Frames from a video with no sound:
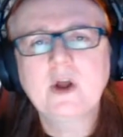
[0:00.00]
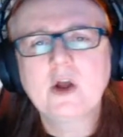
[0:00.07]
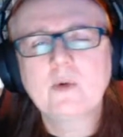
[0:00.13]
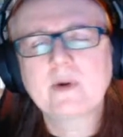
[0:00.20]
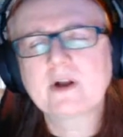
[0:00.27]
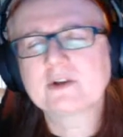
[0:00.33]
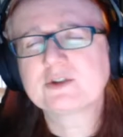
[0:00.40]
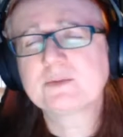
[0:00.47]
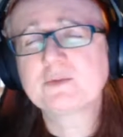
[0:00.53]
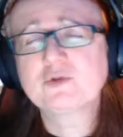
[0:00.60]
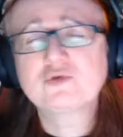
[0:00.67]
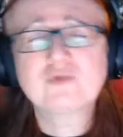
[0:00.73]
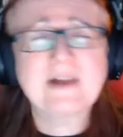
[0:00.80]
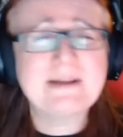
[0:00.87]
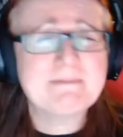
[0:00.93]
We've got some
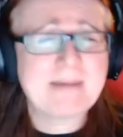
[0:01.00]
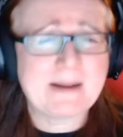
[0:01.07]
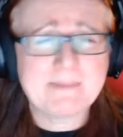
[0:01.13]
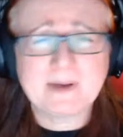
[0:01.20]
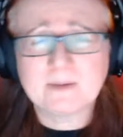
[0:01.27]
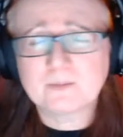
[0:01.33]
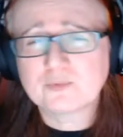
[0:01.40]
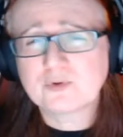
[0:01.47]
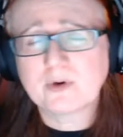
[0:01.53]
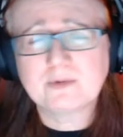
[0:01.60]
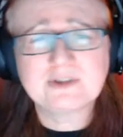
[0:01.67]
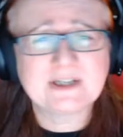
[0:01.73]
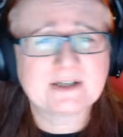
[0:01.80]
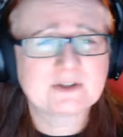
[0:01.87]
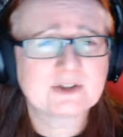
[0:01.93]
great mapping
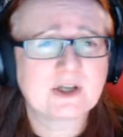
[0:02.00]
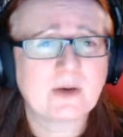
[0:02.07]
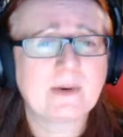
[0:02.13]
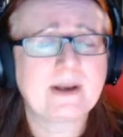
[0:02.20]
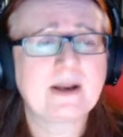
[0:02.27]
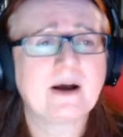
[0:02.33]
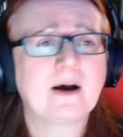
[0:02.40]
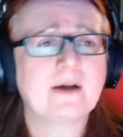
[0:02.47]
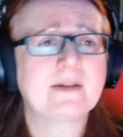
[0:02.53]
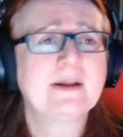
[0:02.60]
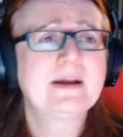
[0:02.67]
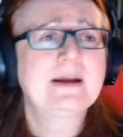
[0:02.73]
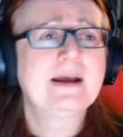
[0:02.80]
projects going on.